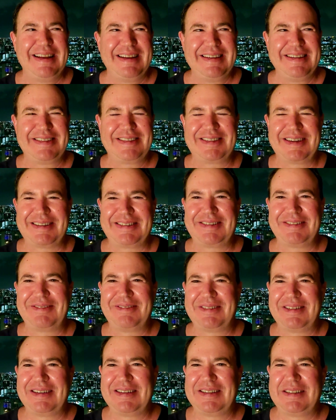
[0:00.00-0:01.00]
you start
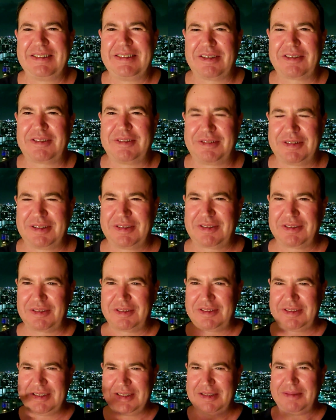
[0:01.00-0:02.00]
to you start to sort
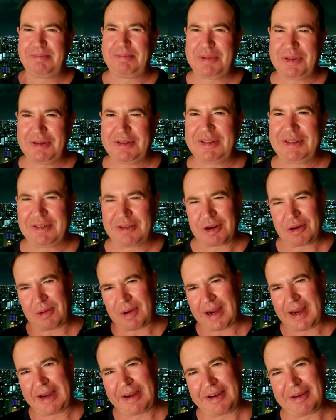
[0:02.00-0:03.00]
of see the beauty. You
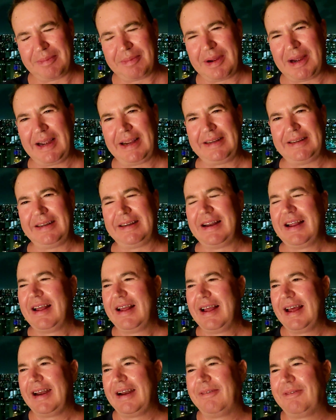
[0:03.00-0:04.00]
quiet your mind, and
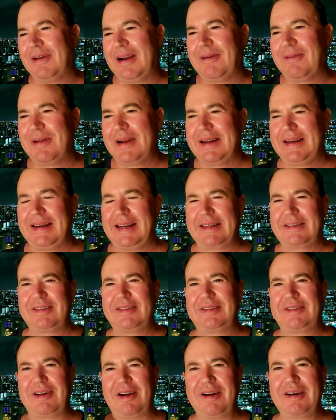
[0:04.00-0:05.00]
and what I want to
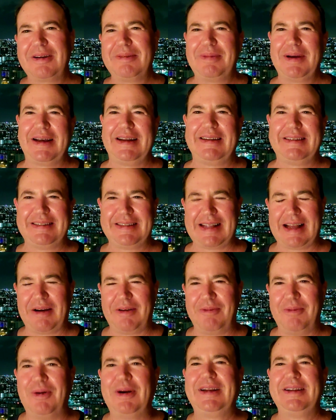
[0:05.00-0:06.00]
next talk about is that
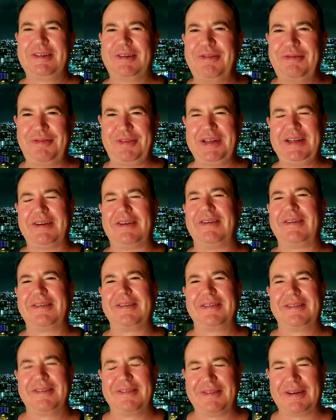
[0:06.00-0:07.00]
what is fear,
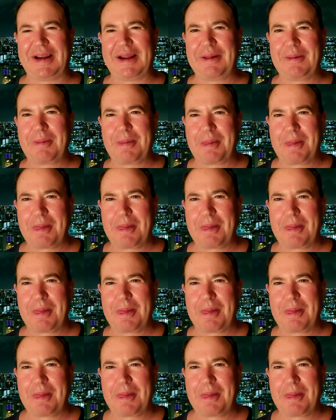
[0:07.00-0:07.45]
right?